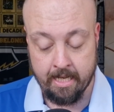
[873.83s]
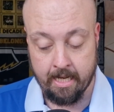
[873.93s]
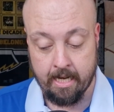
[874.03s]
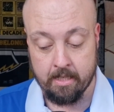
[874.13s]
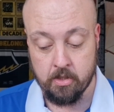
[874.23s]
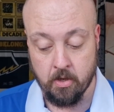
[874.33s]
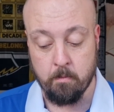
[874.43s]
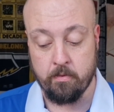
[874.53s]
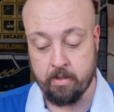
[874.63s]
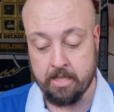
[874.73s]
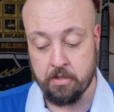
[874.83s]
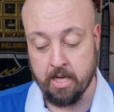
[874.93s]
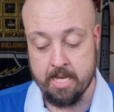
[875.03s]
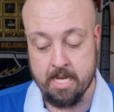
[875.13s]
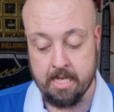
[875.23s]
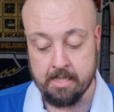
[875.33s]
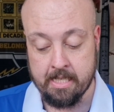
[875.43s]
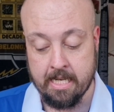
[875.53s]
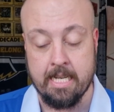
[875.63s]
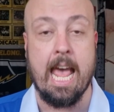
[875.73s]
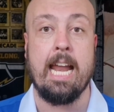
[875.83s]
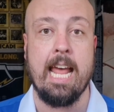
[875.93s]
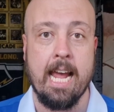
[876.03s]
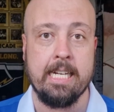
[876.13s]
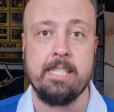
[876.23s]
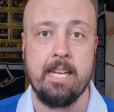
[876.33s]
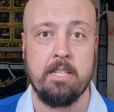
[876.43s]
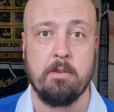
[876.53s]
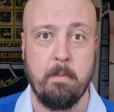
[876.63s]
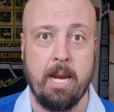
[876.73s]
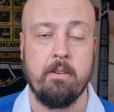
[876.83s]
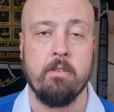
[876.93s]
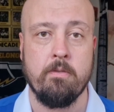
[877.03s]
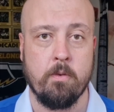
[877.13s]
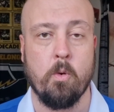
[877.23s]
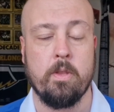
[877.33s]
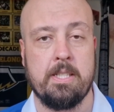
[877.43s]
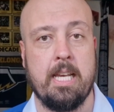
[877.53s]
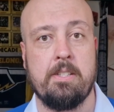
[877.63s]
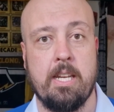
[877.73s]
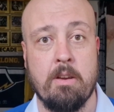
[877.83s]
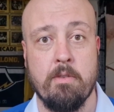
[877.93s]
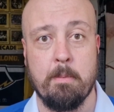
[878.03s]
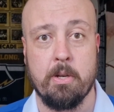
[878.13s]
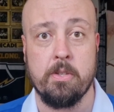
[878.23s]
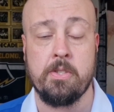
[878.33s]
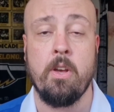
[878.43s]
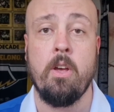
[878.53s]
and Tom Fletcher is in at 18th man for the South Sydney Rabbitohs.